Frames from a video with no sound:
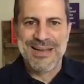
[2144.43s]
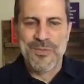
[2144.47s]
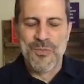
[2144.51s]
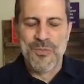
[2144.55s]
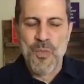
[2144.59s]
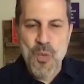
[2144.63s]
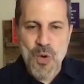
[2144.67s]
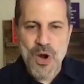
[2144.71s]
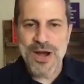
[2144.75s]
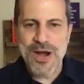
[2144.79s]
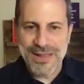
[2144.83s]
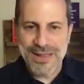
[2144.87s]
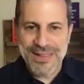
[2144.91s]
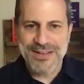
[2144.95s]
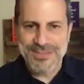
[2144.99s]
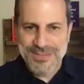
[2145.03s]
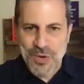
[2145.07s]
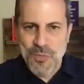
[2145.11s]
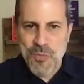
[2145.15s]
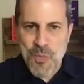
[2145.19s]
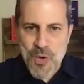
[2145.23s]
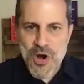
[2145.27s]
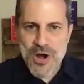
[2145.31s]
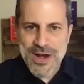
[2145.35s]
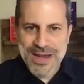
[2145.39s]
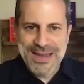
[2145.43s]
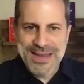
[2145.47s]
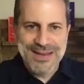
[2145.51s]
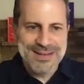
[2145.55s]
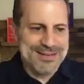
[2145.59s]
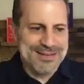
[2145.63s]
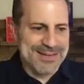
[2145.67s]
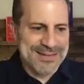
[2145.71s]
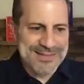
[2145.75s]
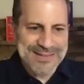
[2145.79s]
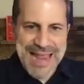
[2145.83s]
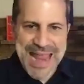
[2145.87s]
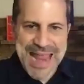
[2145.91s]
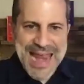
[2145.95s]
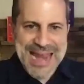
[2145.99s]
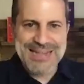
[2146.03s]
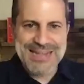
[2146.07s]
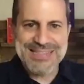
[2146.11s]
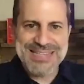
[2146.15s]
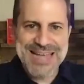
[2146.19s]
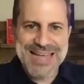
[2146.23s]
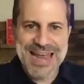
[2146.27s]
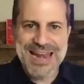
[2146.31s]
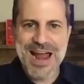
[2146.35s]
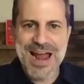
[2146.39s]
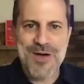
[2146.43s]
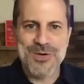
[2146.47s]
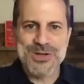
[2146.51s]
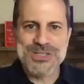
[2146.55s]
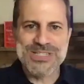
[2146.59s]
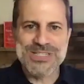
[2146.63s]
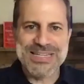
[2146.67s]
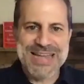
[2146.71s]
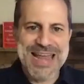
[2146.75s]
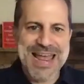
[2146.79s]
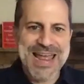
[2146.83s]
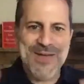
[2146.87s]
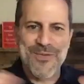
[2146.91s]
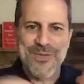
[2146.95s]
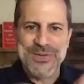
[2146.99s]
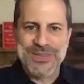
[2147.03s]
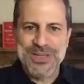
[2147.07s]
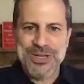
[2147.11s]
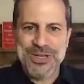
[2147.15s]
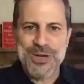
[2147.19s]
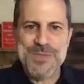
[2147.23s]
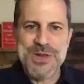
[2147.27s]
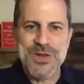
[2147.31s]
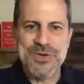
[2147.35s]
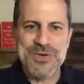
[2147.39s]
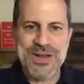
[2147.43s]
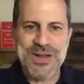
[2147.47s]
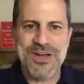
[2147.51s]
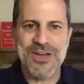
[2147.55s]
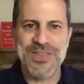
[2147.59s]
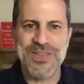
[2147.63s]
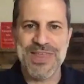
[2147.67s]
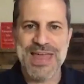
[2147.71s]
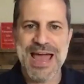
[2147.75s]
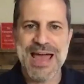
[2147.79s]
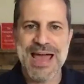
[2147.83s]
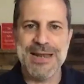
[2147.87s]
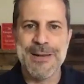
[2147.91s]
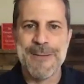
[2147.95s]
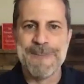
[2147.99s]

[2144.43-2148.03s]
Work like they're working eight, ten hours a day with the commute and all that.